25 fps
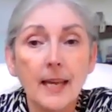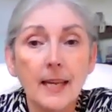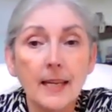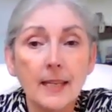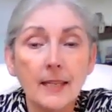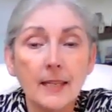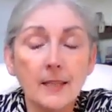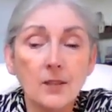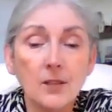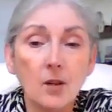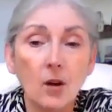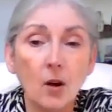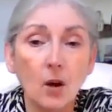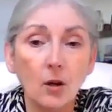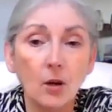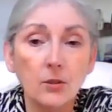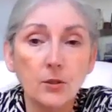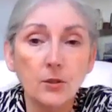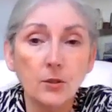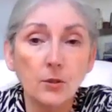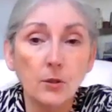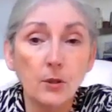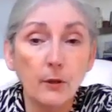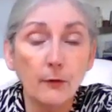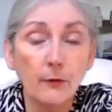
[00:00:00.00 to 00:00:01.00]
It is
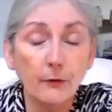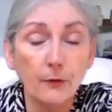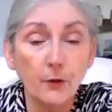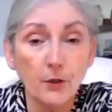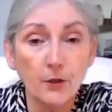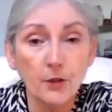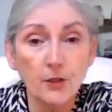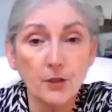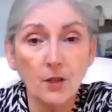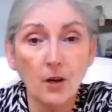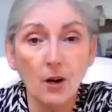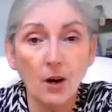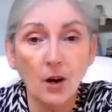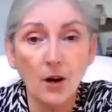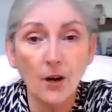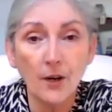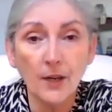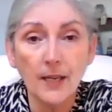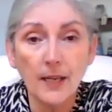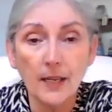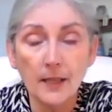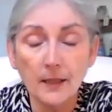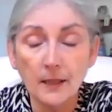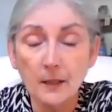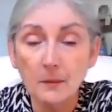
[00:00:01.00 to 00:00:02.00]
also the first
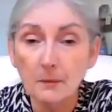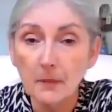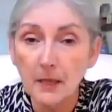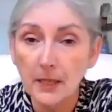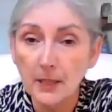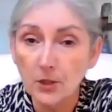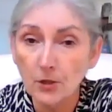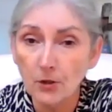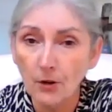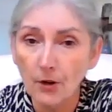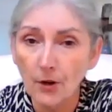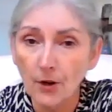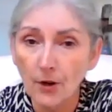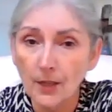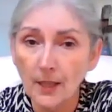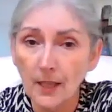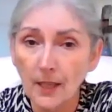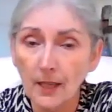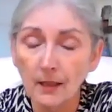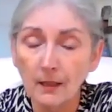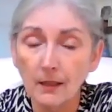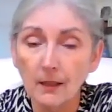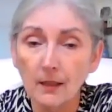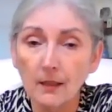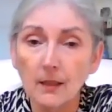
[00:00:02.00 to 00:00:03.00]
card in the major
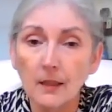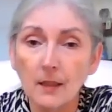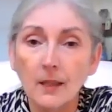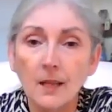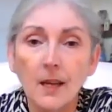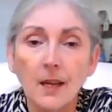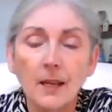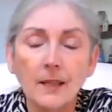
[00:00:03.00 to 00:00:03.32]
arcana.